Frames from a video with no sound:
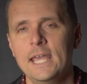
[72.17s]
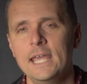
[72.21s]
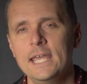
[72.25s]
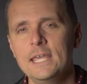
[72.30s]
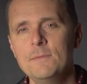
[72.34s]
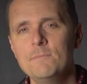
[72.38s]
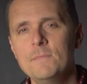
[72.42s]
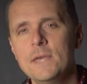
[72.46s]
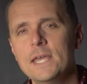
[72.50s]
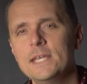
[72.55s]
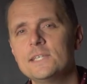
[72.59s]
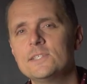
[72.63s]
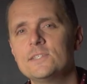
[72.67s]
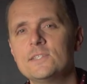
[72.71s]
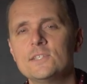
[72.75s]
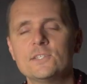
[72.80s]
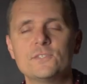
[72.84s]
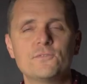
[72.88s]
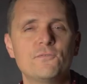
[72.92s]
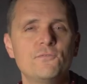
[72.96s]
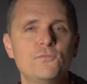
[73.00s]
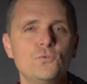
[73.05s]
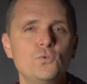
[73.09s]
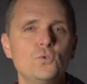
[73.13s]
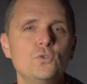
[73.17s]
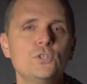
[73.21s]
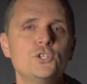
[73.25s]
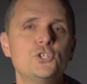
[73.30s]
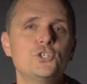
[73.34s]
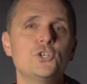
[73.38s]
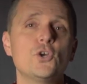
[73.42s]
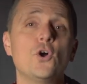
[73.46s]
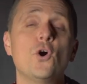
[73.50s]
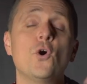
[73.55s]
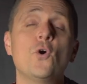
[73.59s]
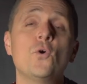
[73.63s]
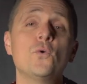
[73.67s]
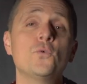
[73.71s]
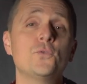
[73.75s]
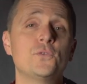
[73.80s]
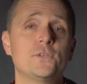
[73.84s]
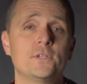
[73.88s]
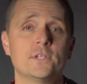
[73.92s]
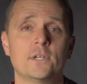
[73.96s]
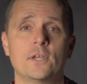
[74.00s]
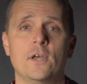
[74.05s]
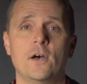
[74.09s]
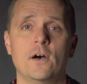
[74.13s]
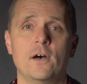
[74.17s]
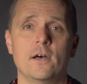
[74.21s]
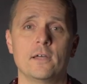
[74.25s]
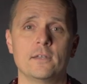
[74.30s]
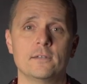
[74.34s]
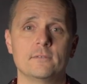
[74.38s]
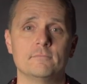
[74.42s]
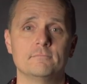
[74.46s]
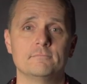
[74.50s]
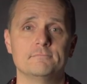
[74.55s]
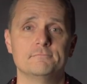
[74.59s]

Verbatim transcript: He makes this foolish oath to God,